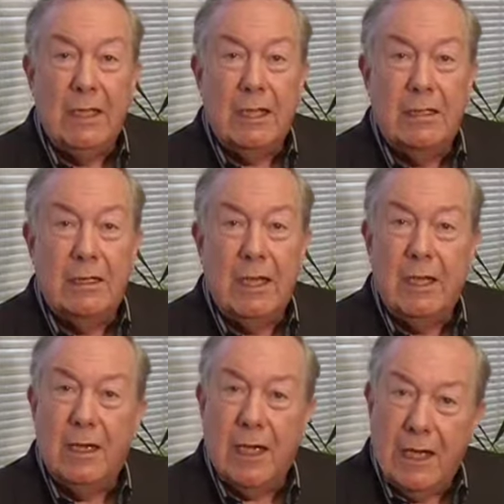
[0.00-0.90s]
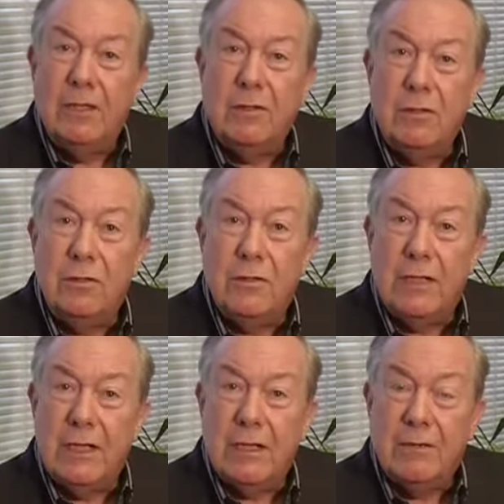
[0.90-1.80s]
And I learned,
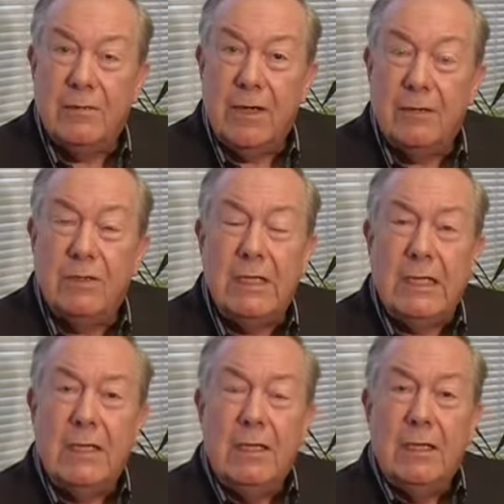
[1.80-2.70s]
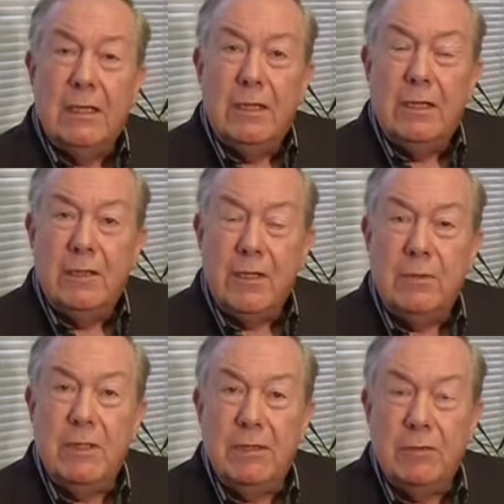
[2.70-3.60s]
and I found
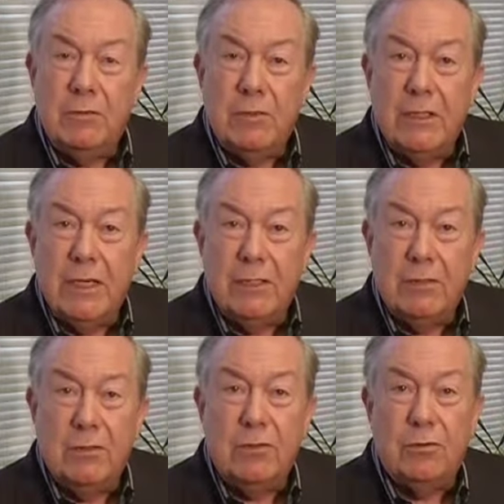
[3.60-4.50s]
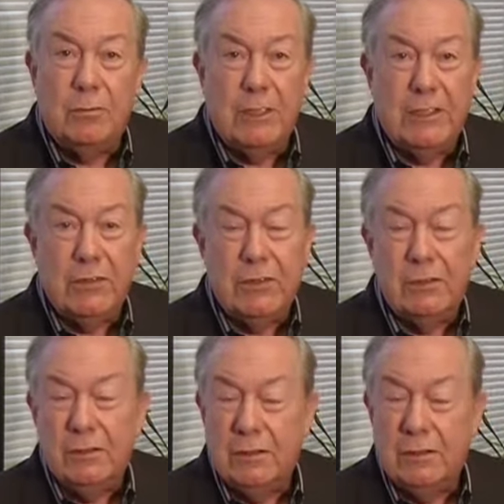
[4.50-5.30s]
something that was really unusual, because